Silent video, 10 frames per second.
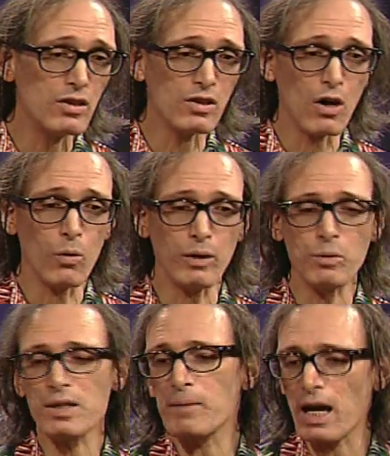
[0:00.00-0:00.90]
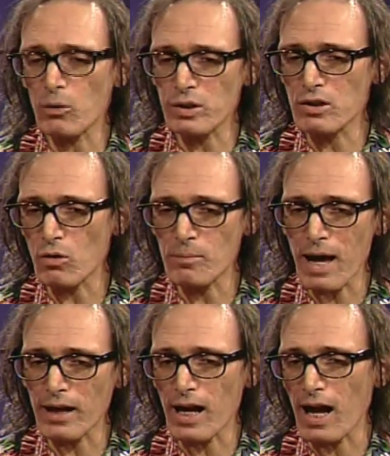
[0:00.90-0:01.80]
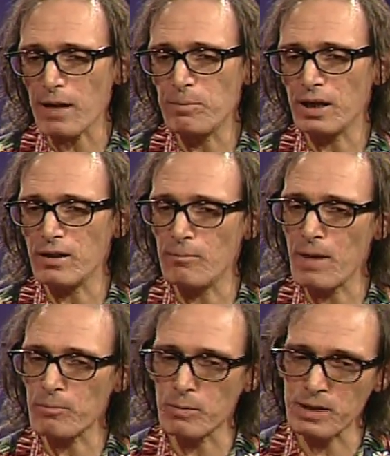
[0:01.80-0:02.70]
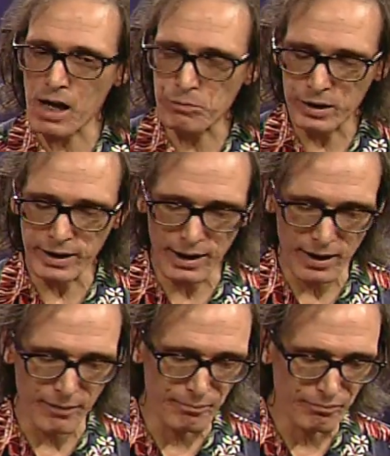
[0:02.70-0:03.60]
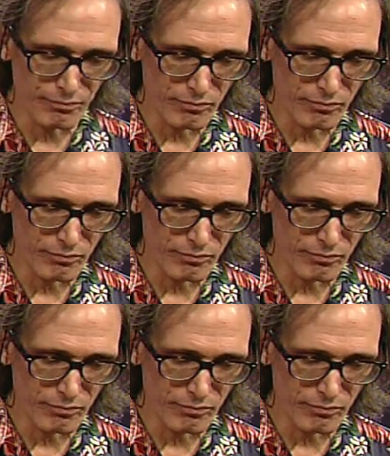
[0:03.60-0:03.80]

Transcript: So it was something I'd always known about. I'd been a member, but not really an